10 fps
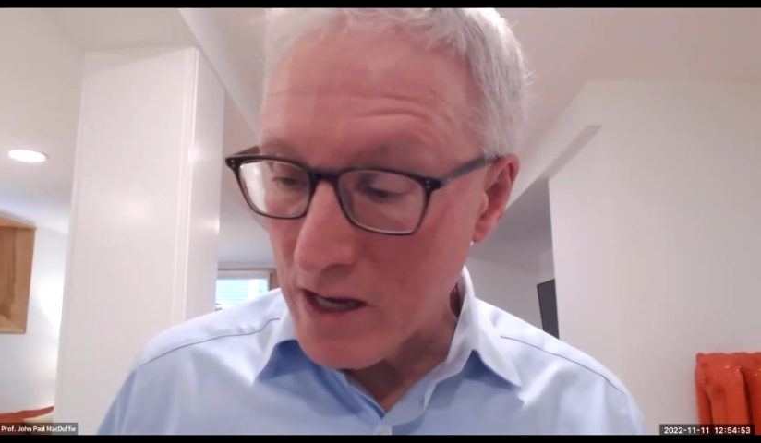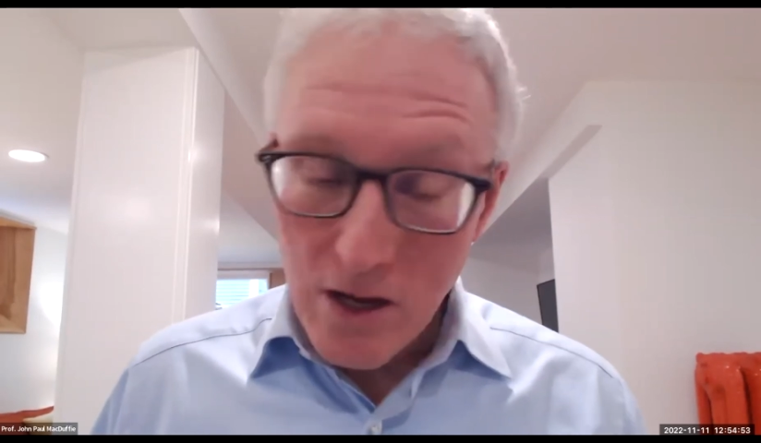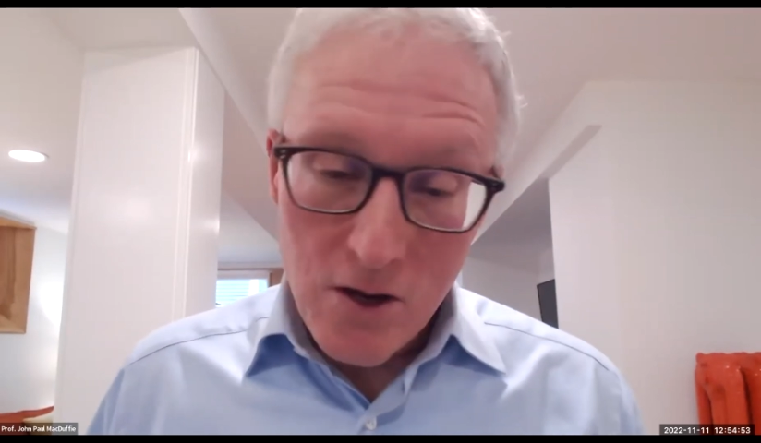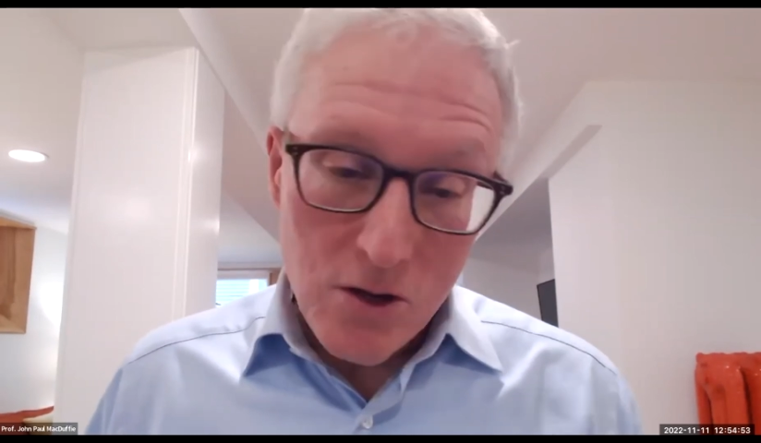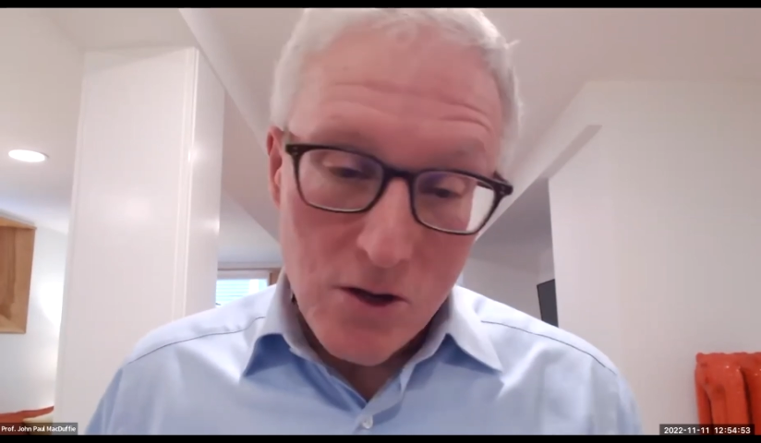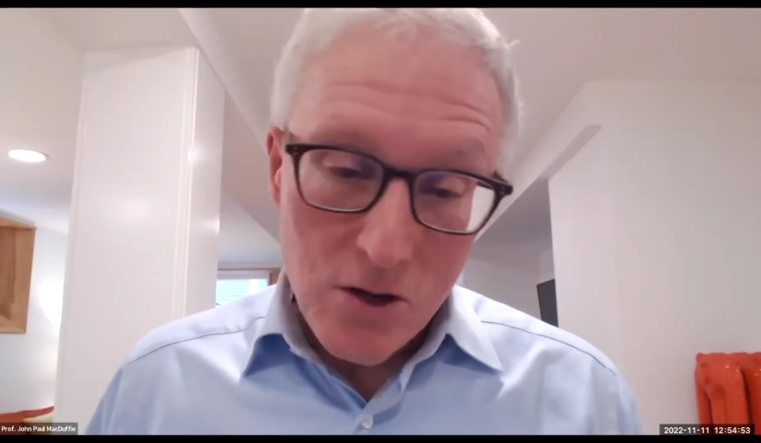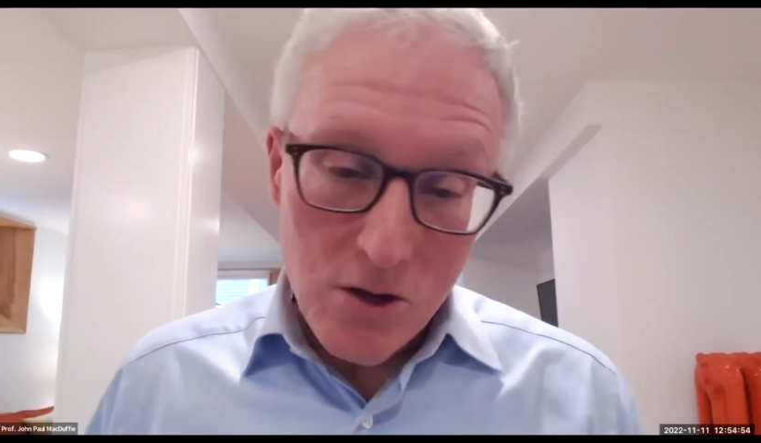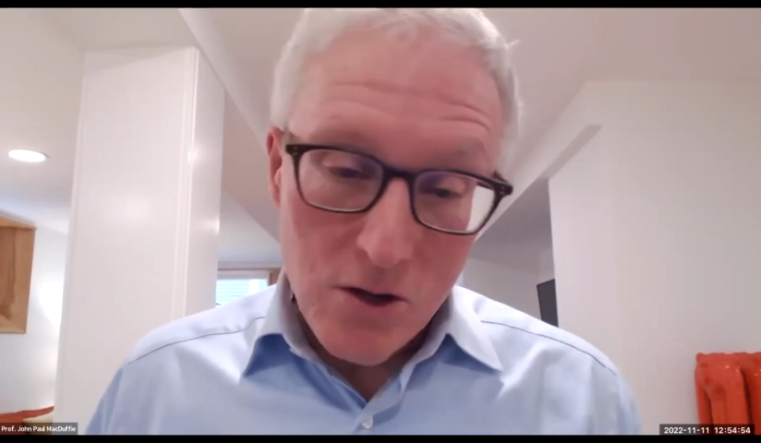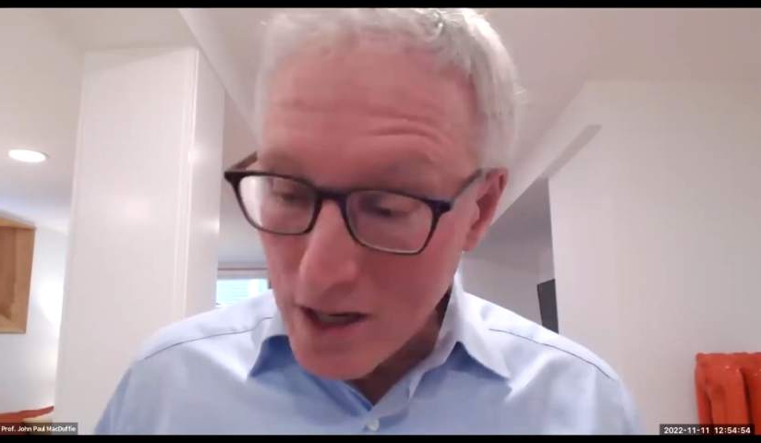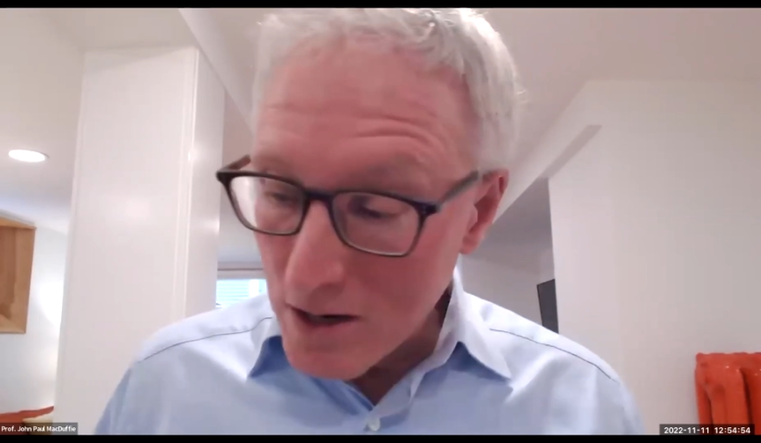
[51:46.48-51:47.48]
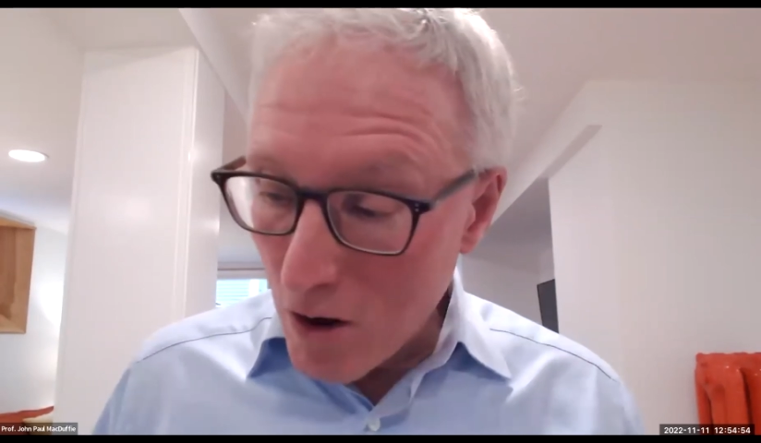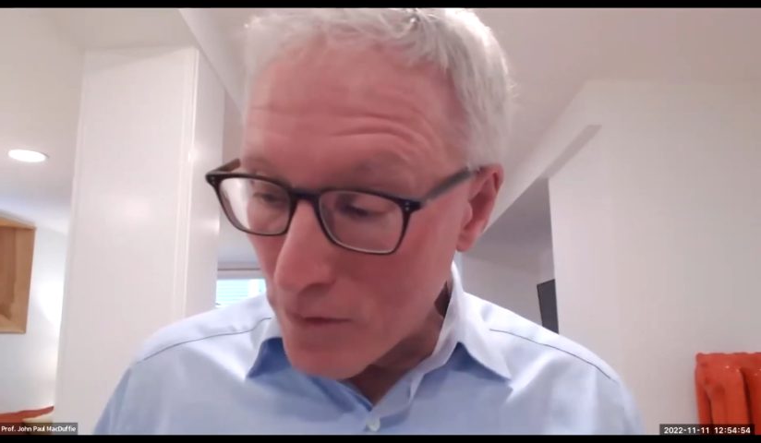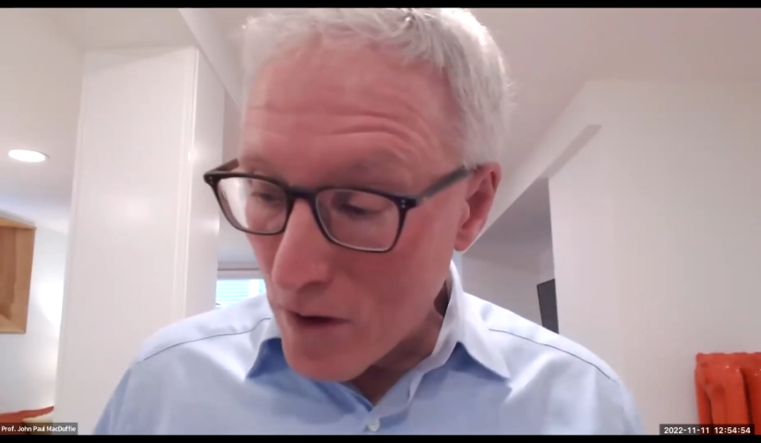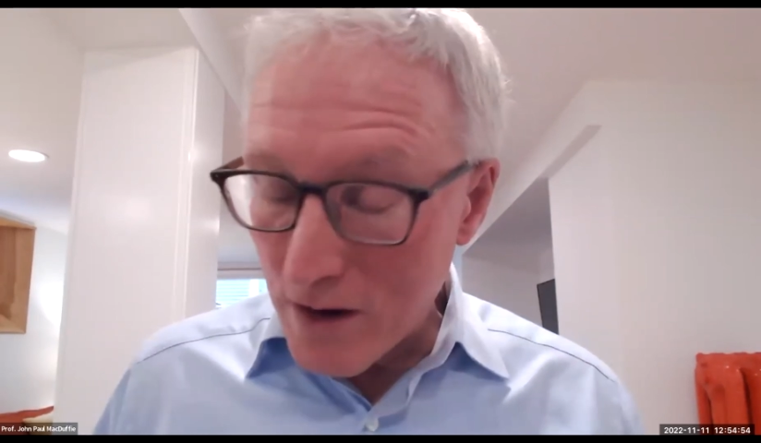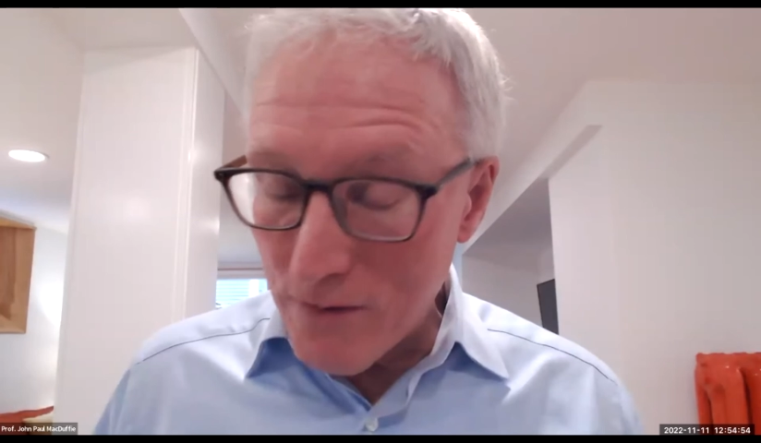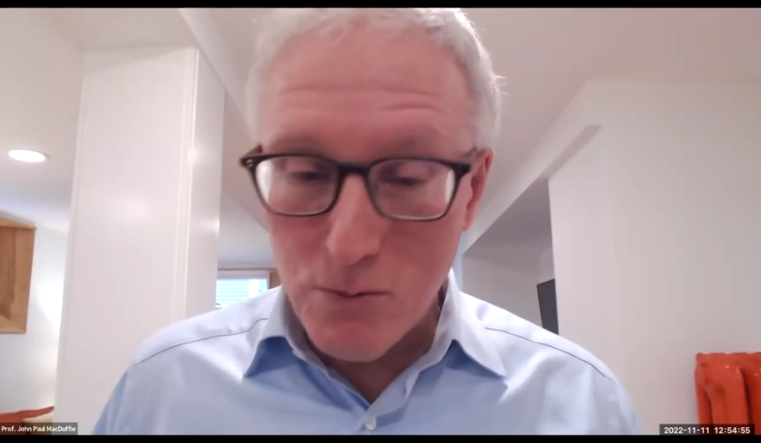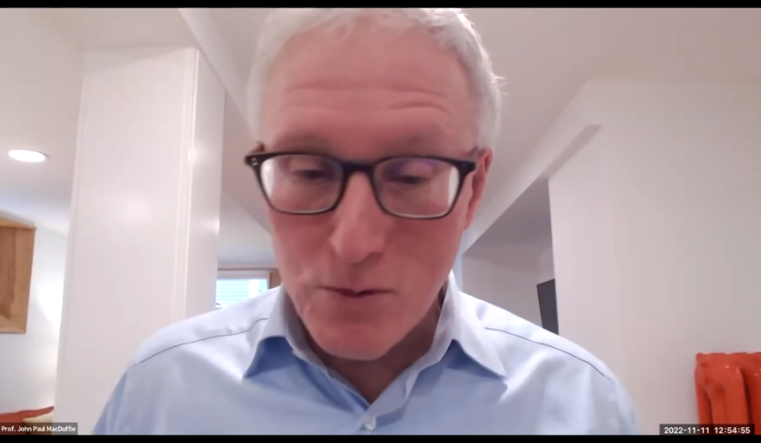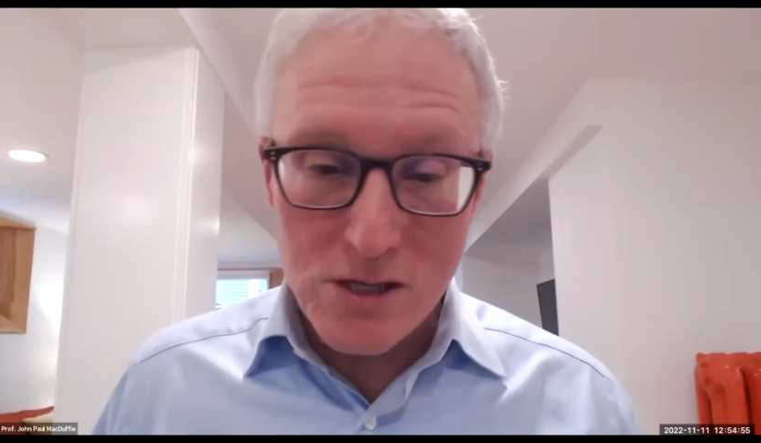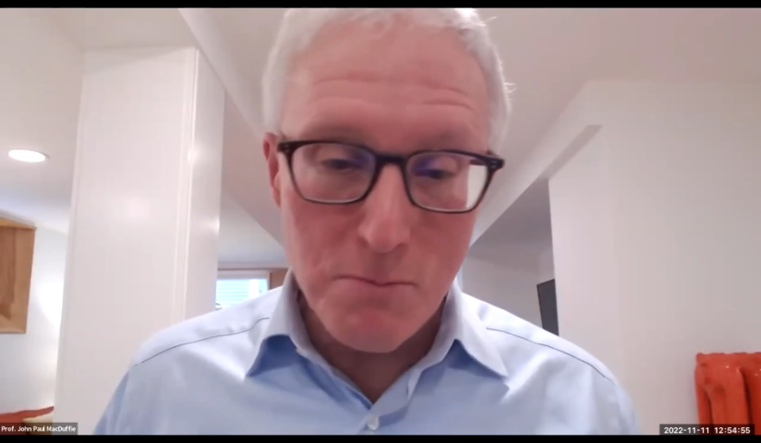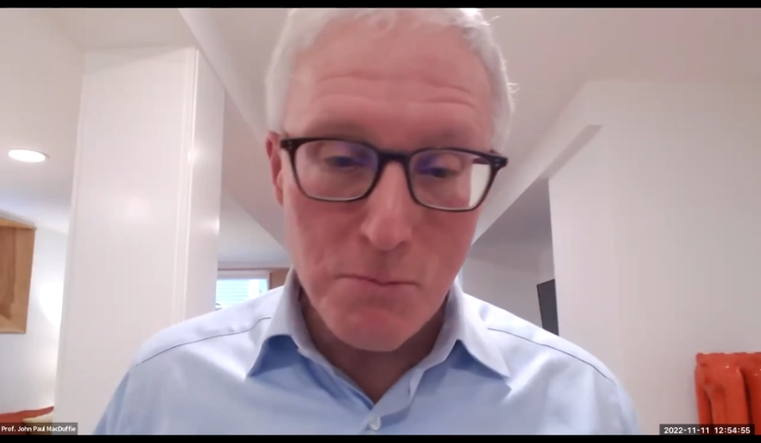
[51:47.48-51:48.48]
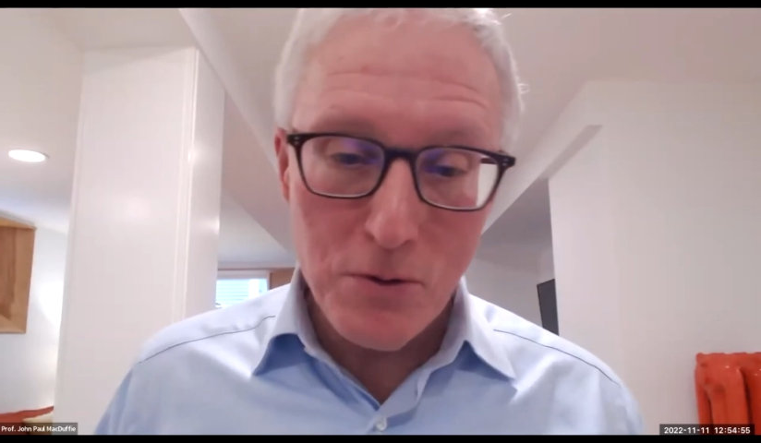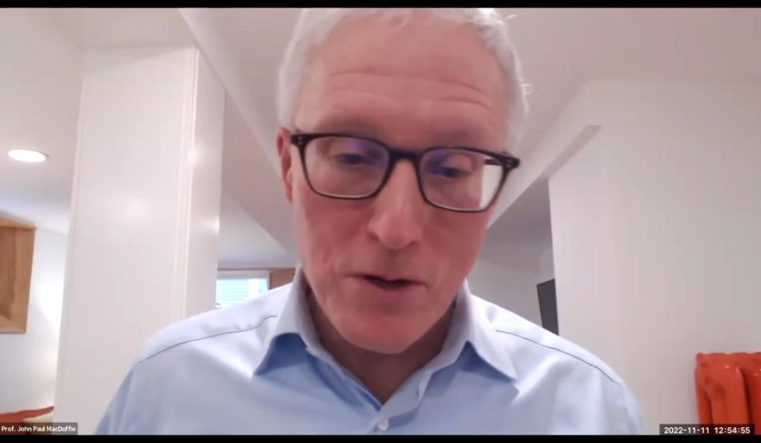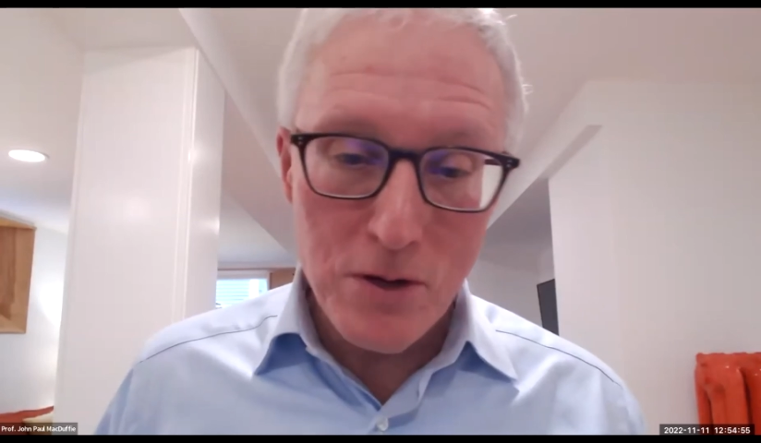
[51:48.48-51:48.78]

In China, an awful lot of it was simply